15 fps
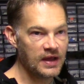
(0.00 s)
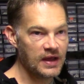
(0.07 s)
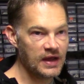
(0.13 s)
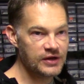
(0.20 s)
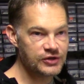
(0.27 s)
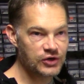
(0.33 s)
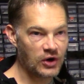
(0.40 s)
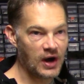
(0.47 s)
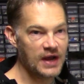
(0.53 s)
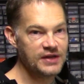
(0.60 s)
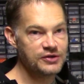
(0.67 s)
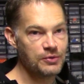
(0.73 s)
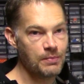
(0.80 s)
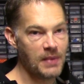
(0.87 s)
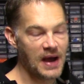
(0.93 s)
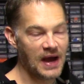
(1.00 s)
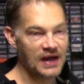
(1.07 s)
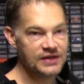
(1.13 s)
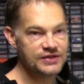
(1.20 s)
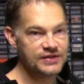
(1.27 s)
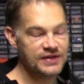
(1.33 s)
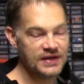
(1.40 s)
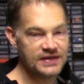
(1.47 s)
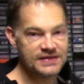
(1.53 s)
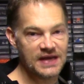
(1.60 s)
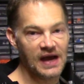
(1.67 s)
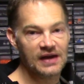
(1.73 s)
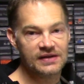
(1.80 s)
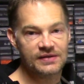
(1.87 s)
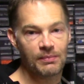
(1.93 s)
and trying to match the
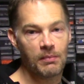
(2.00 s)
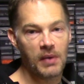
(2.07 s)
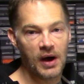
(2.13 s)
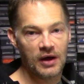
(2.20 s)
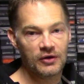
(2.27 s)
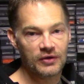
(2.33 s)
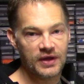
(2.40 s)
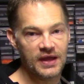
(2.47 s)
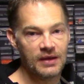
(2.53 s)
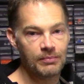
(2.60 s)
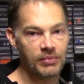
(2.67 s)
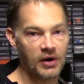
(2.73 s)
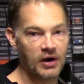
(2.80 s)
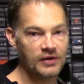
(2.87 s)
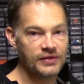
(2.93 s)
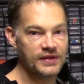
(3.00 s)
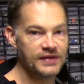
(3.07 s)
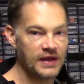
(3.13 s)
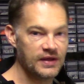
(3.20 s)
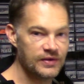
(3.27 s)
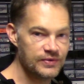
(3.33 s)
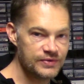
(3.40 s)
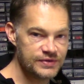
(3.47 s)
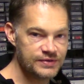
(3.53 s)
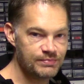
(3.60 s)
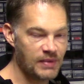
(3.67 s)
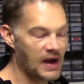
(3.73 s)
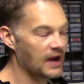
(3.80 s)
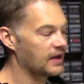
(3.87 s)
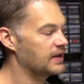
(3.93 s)
exact model kit part that they used
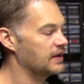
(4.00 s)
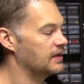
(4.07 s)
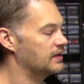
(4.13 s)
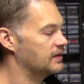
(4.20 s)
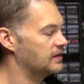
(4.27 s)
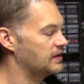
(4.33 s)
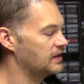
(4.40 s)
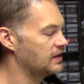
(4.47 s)
back in,